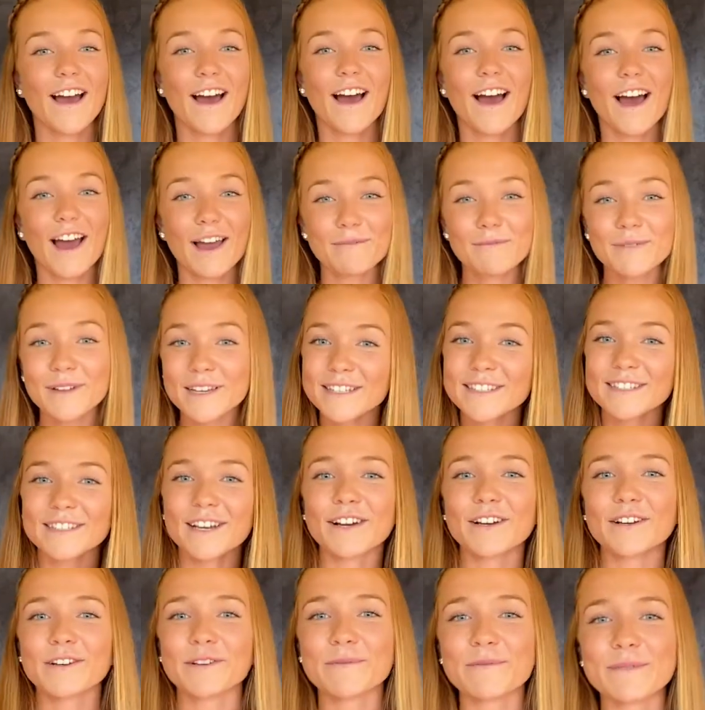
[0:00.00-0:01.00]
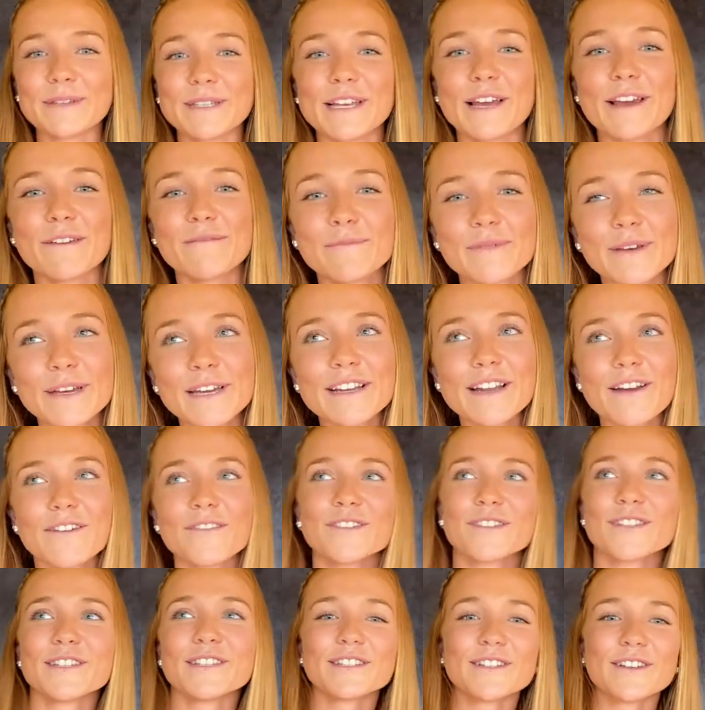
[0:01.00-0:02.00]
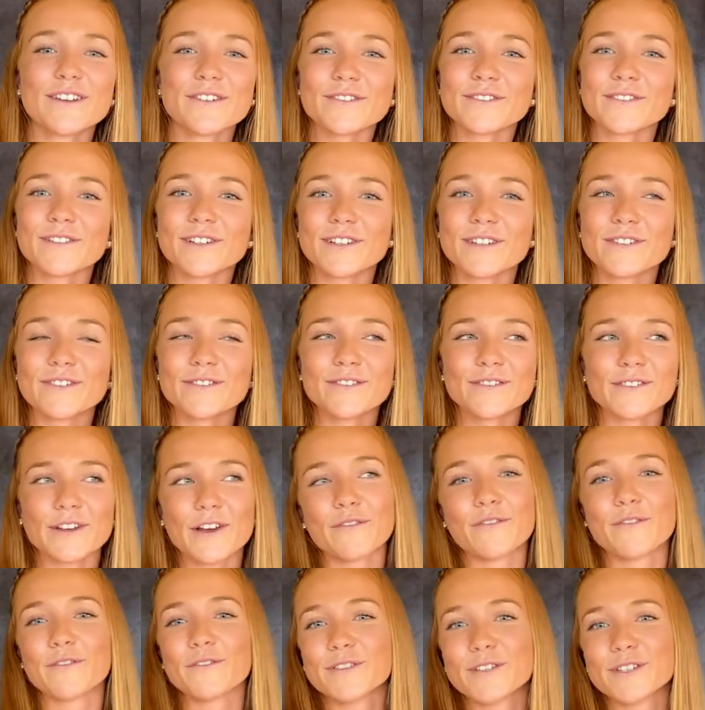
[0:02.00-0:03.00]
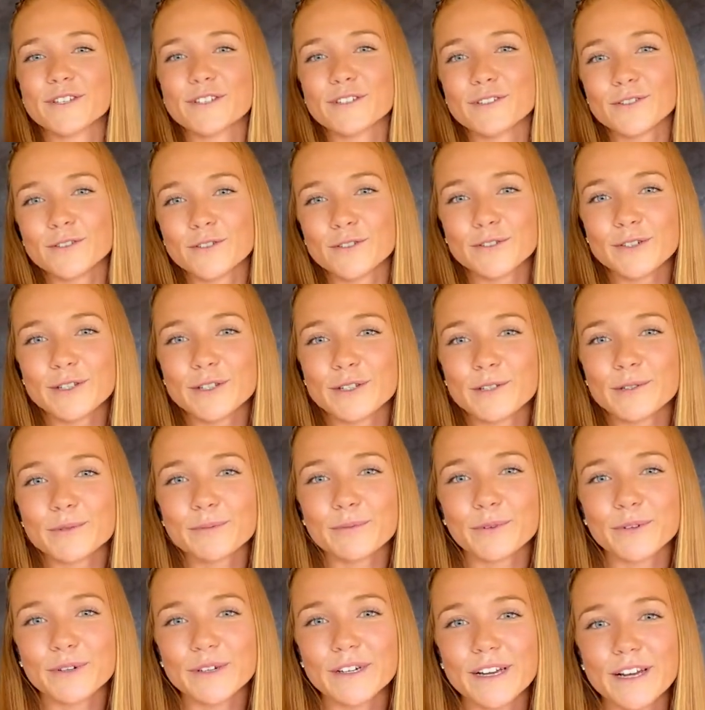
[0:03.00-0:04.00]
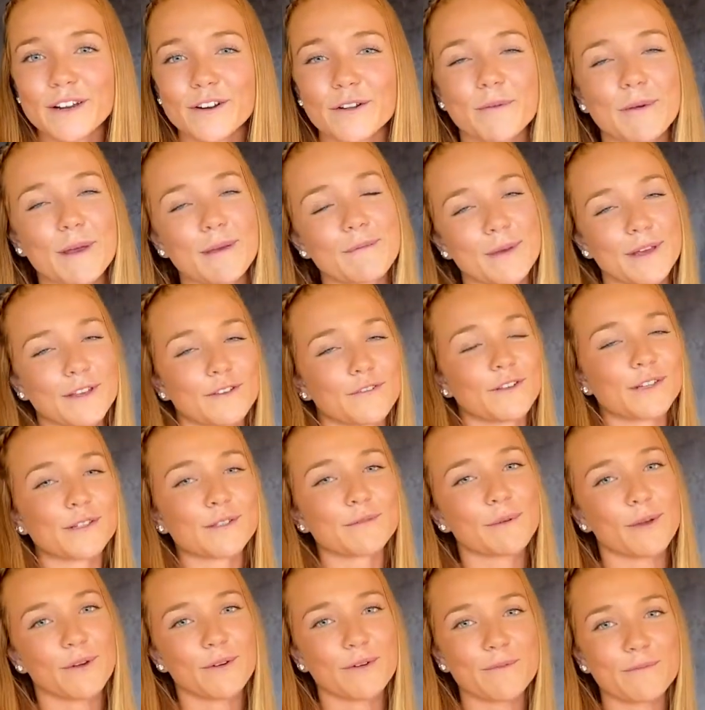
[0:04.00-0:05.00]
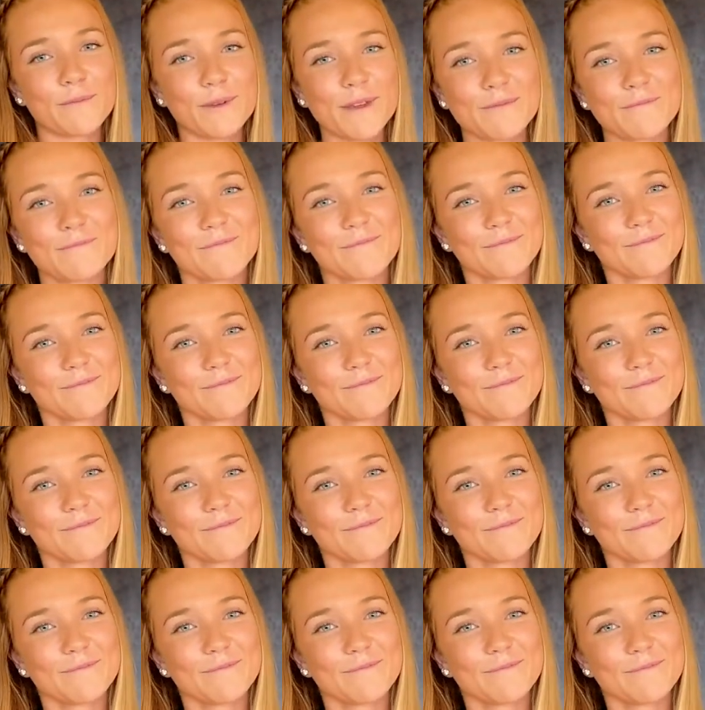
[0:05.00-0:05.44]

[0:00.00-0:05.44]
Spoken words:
I play soccer because I've played ever since I was little, so I've always just enjoyed the sport and all my best friends play with me.